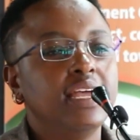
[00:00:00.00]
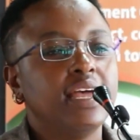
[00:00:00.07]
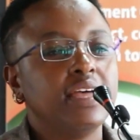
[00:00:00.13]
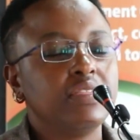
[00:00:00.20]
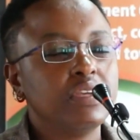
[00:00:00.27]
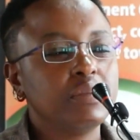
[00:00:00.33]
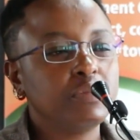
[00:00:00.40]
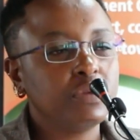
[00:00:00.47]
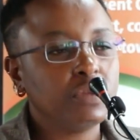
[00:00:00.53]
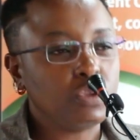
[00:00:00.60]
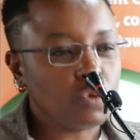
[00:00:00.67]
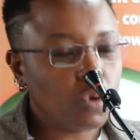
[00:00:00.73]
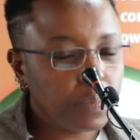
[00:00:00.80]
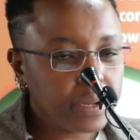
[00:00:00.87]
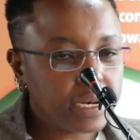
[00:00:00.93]
and then
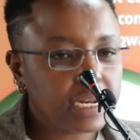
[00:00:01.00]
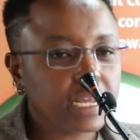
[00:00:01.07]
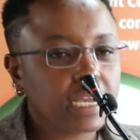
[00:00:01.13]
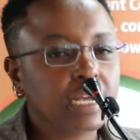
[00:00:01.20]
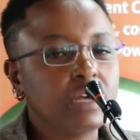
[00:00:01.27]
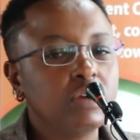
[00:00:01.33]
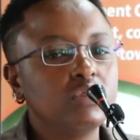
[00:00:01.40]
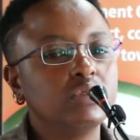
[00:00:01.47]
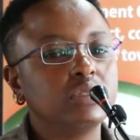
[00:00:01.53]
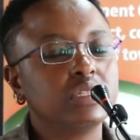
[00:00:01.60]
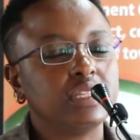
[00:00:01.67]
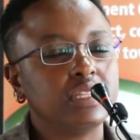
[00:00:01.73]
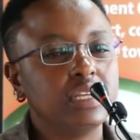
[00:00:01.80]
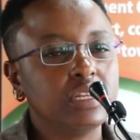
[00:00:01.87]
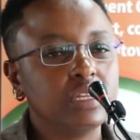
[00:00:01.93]
you open an account,
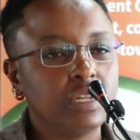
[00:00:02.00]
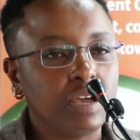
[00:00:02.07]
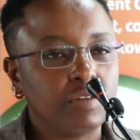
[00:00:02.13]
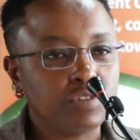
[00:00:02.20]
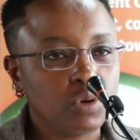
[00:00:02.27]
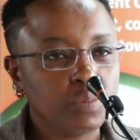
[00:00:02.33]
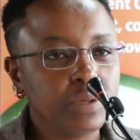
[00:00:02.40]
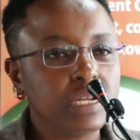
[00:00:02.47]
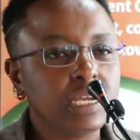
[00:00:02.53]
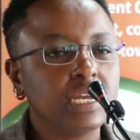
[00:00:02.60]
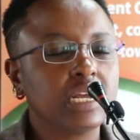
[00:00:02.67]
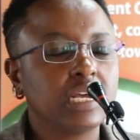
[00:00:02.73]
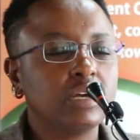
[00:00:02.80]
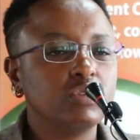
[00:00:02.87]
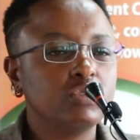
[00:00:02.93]
and then after opening
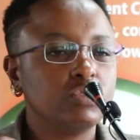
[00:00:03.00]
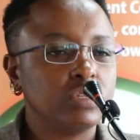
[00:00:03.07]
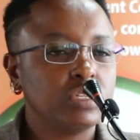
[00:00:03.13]
an account,